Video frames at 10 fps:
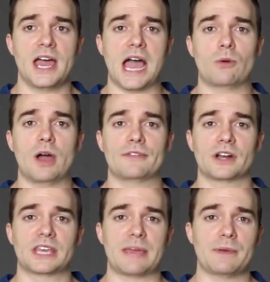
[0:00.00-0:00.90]

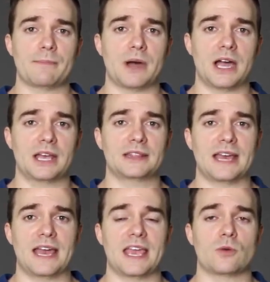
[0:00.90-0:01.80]
However, keep in mind
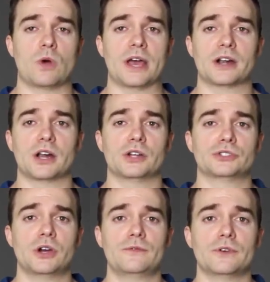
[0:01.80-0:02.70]
that a wider
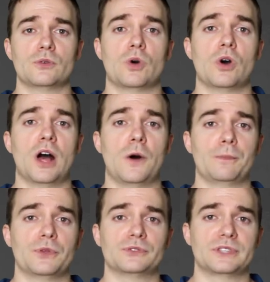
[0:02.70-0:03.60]
tofu won't
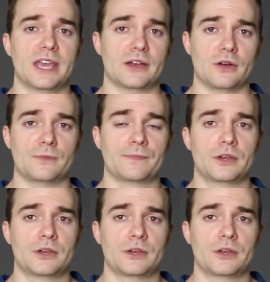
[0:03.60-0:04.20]
help you scale.